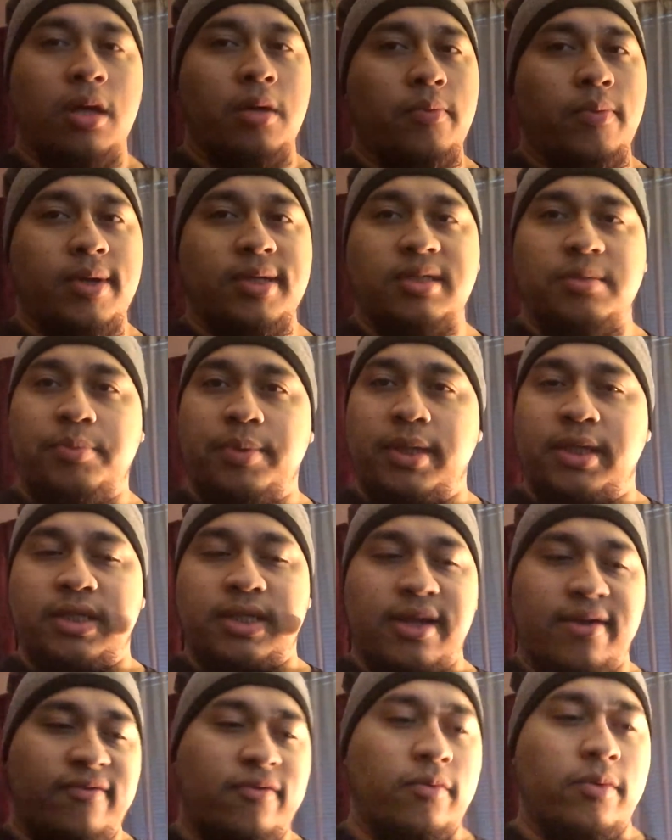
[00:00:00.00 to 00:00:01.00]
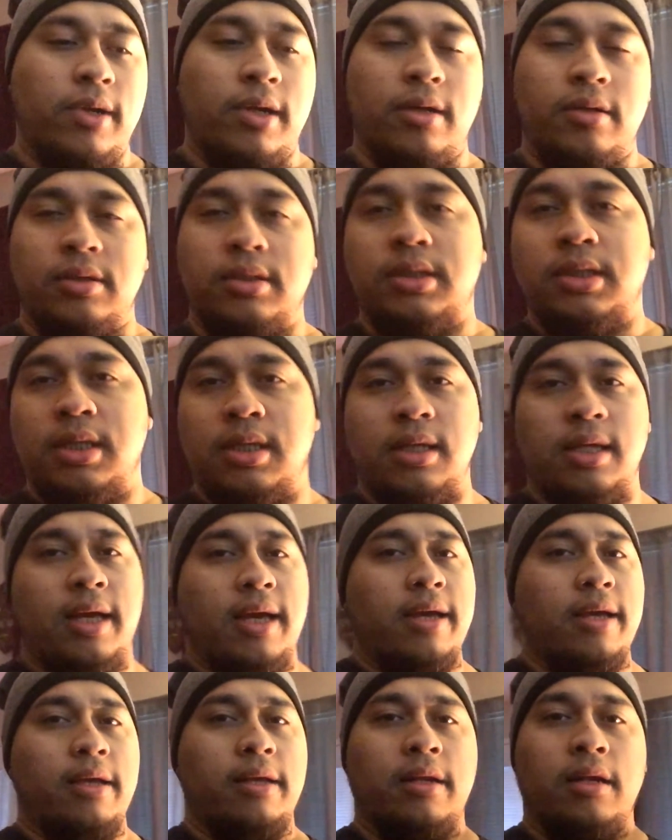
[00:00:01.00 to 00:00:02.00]
Rest in peace to everyone else,
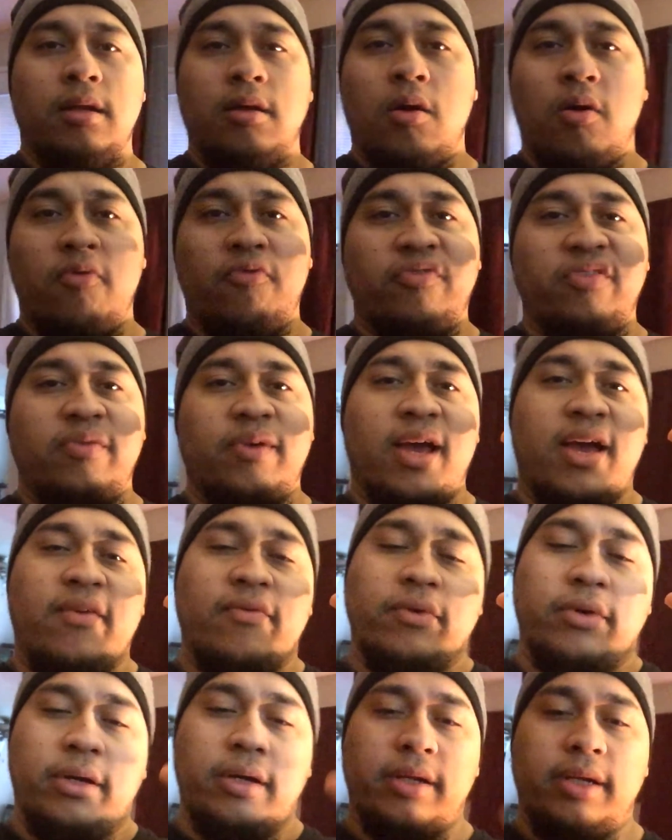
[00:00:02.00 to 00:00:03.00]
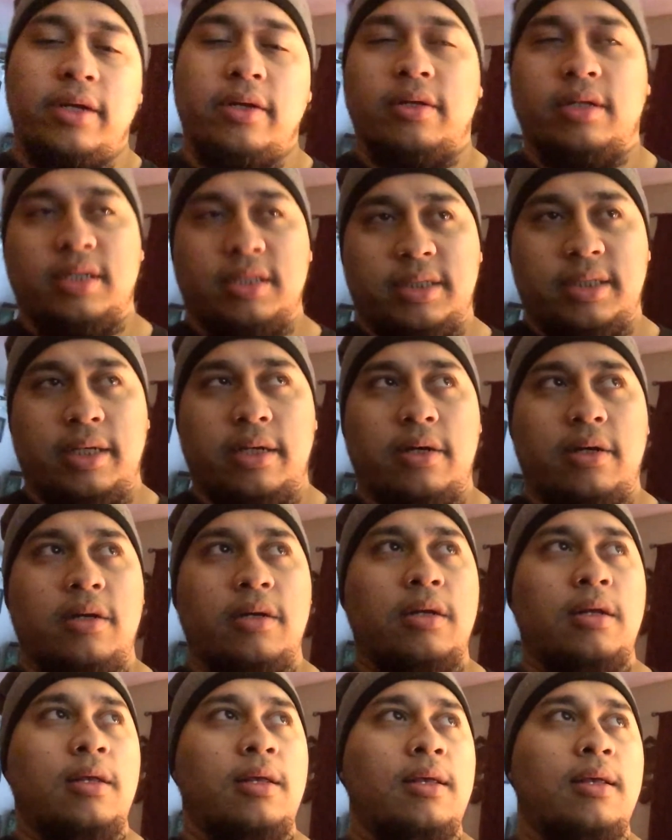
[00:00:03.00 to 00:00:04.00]
and hopefully we have a good year this year
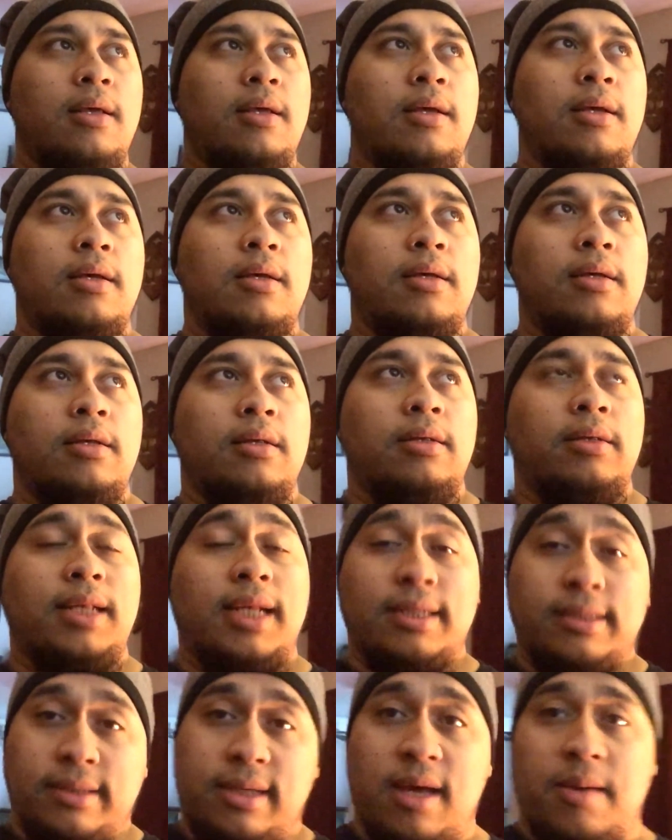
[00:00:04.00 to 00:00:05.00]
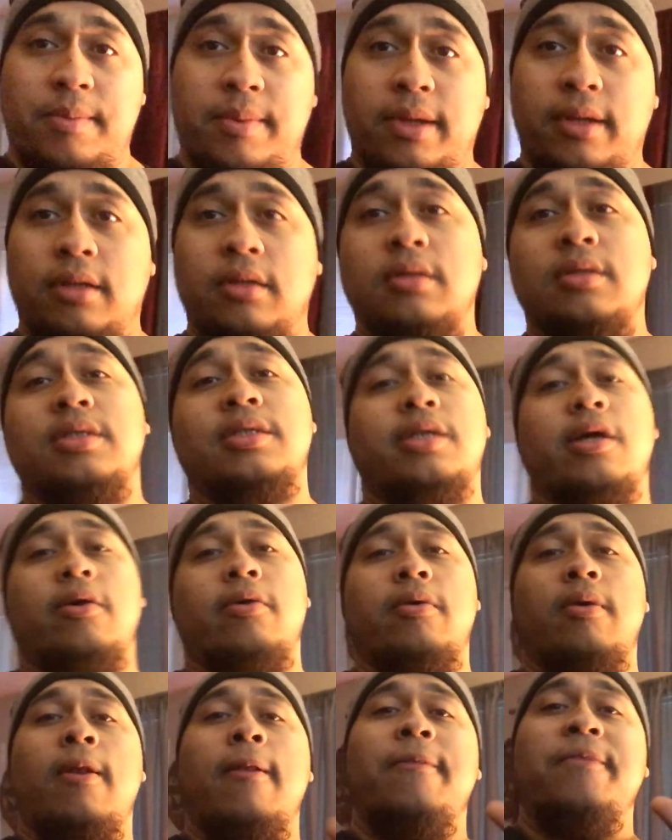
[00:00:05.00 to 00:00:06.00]
that's coming. So
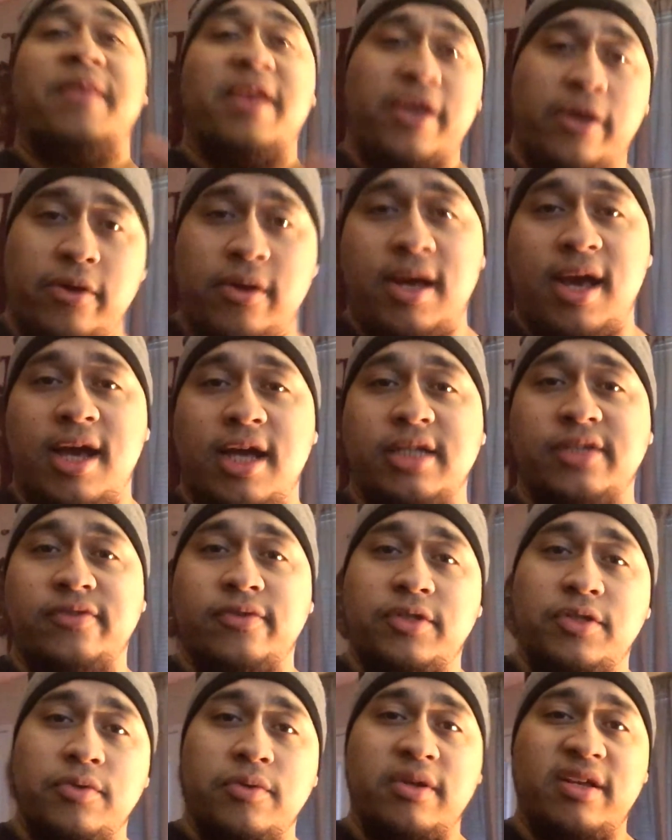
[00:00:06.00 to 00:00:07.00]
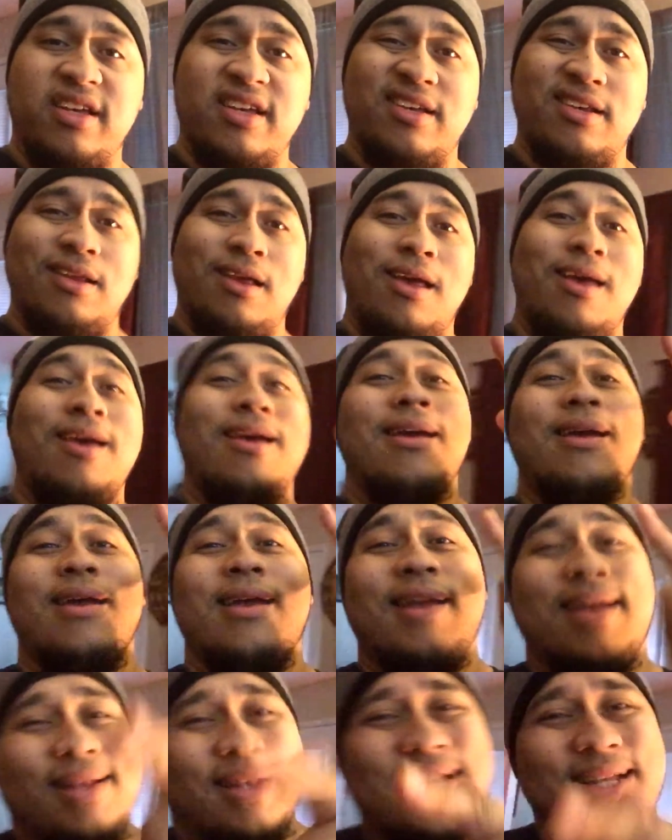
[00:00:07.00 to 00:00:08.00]
thank you guys for tuning in.
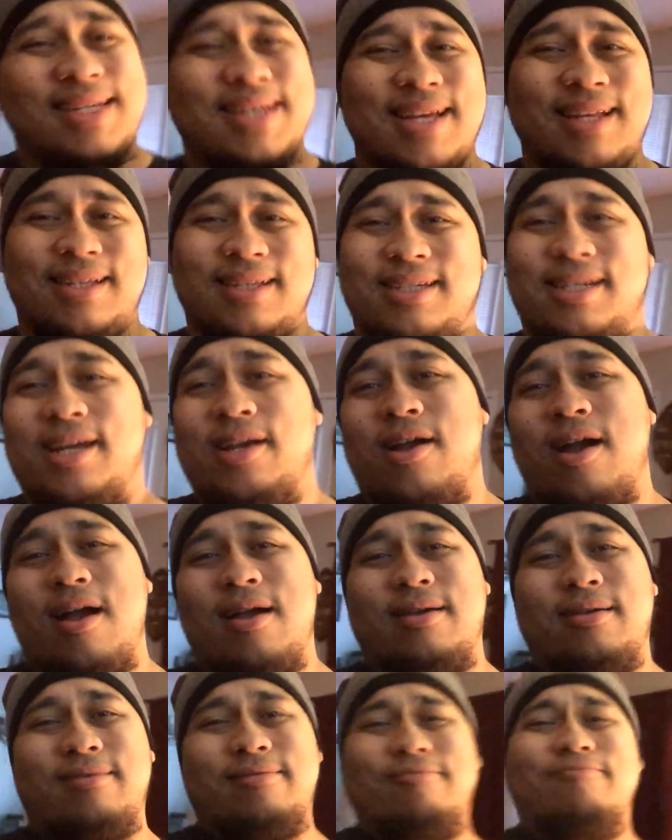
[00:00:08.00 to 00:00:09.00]
Let's get to Chicago.